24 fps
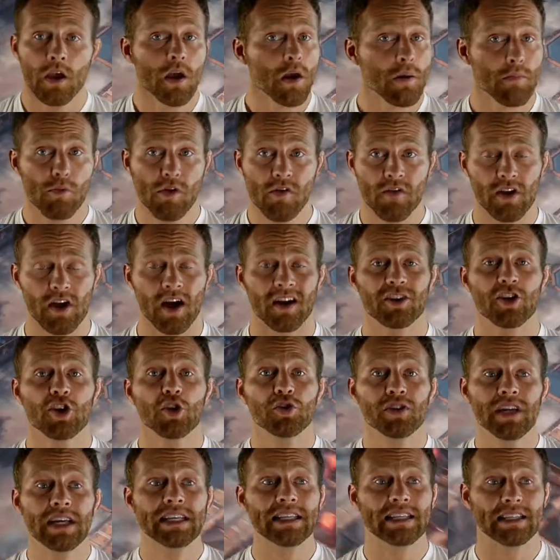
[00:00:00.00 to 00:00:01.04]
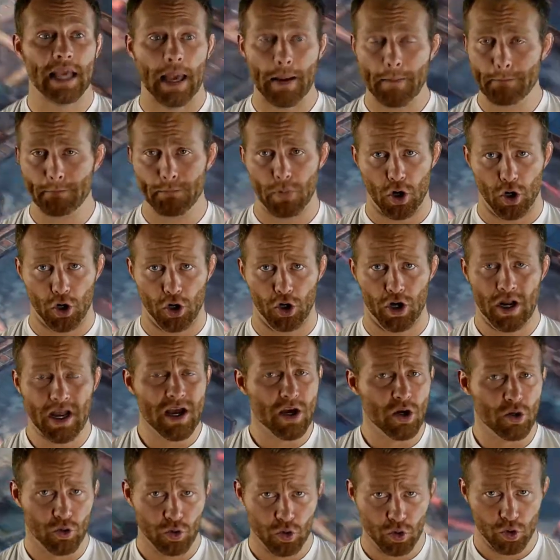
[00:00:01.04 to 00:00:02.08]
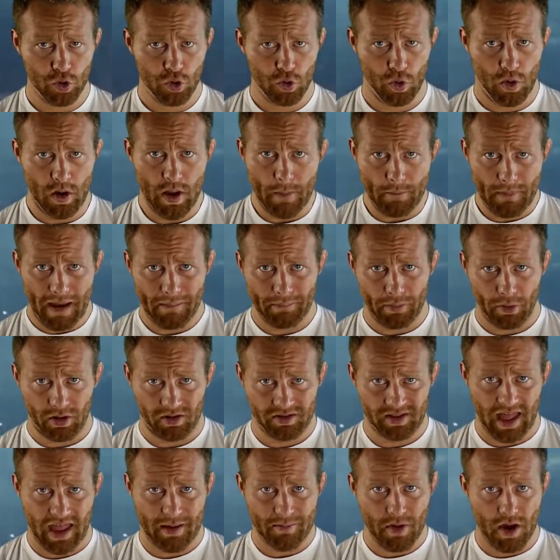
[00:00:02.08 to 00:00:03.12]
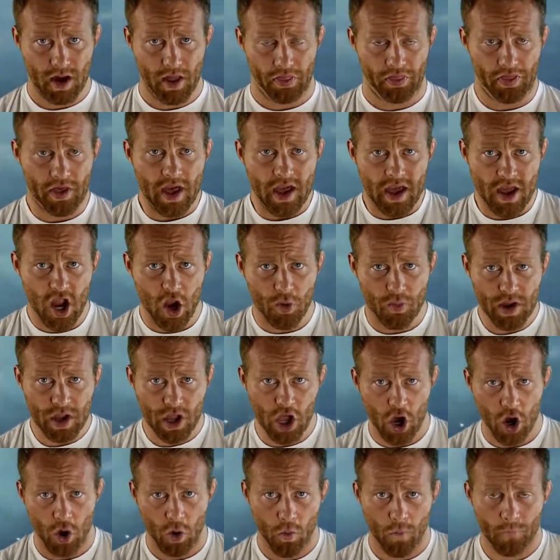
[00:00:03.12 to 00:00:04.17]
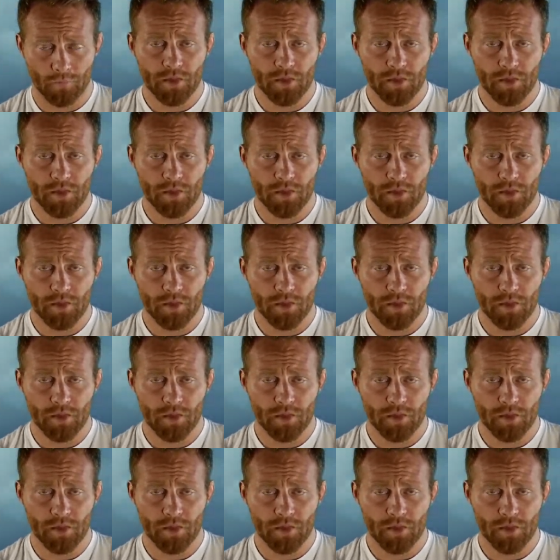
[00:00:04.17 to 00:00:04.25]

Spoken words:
Moving on to December. Ooh, my birthday month. Here we go.